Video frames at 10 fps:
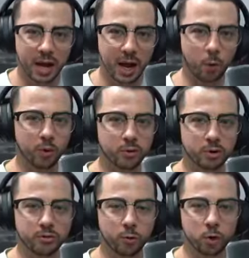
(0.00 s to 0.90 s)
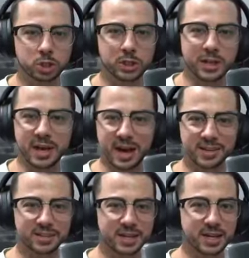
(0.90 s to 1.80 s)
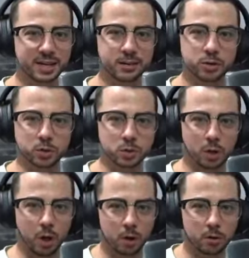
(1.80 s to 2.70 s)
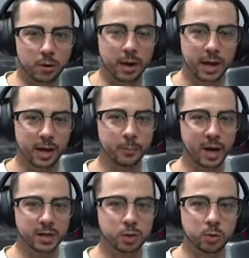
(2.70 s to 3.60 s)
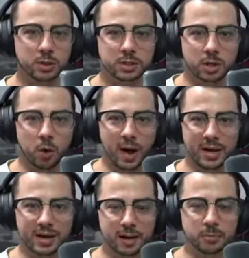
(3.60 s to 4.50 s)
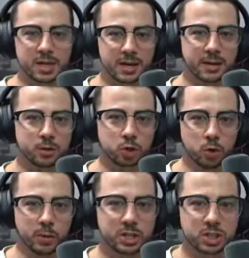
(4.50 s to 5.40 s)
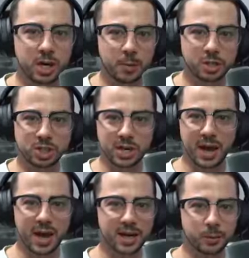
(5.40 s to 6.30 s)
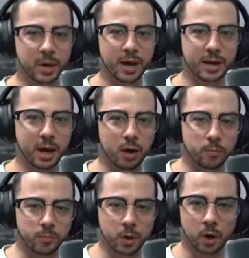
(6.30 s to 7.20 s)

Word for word: However, unfortunately, I stayed in too long, and by doing so, I ended up taking too much damage and had to back out.